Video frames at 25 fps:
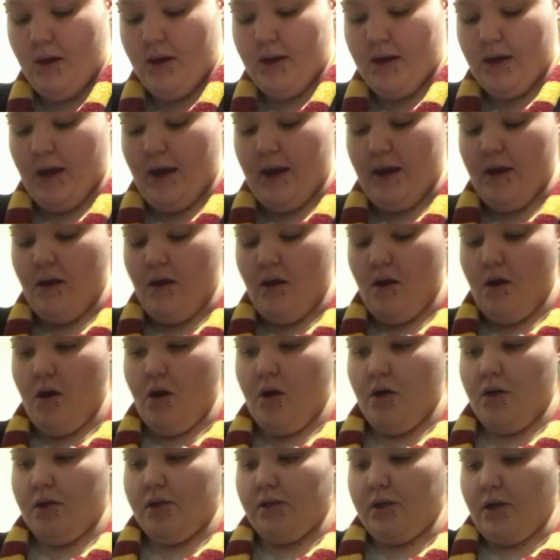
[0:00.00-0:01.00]
Okay,
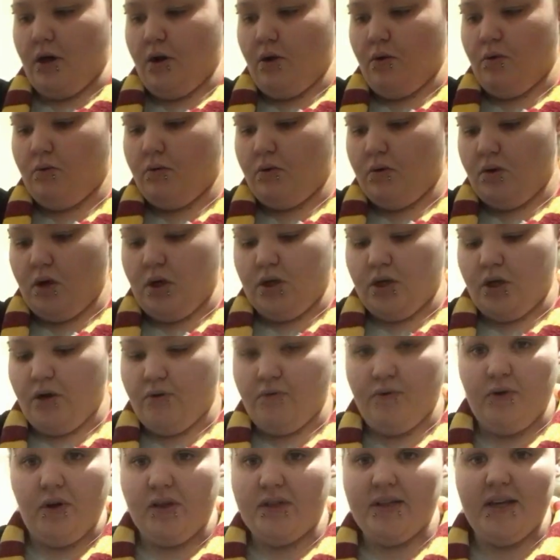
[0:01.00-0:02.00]
so
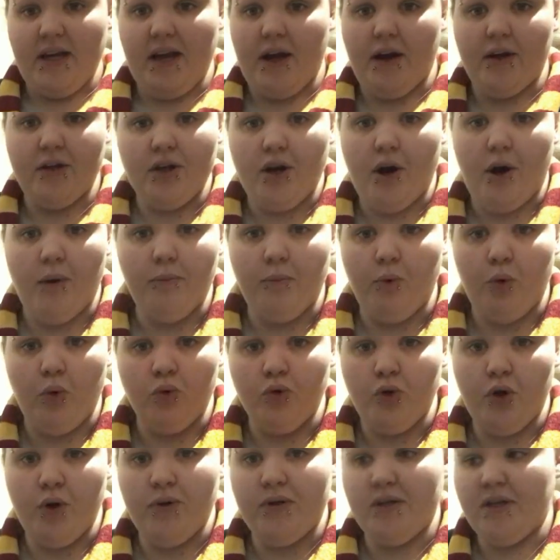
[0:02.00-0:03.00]
I'm
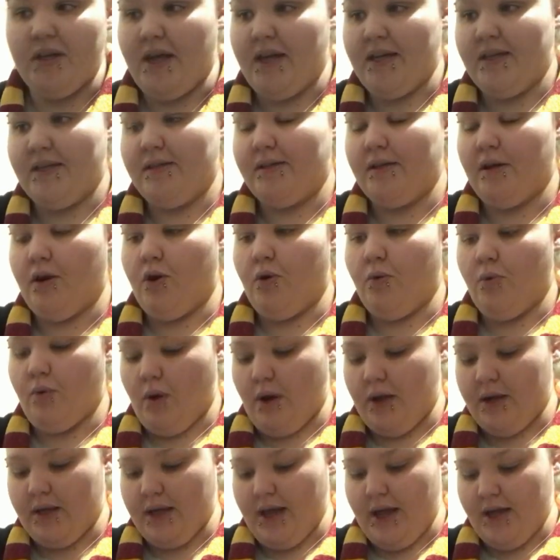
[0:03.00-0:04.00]
all new to this, so
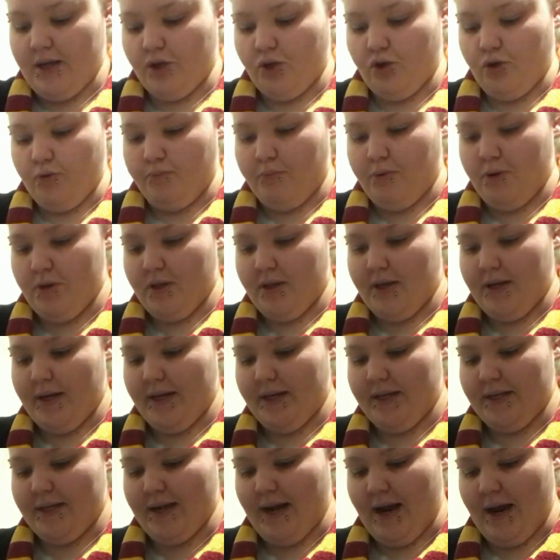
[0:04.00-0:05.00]
I guess you put the
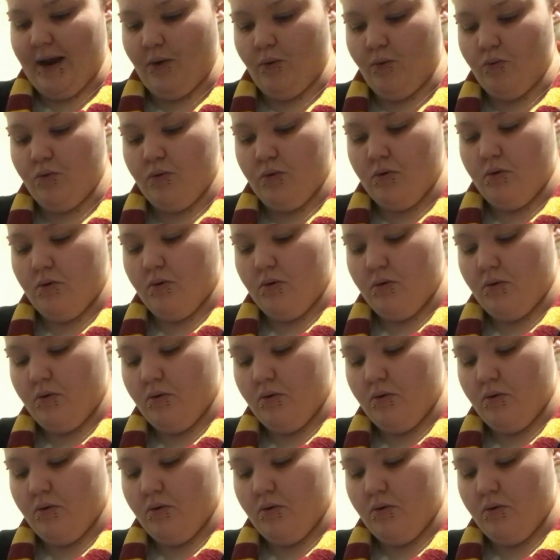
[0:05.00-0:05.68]
lid down.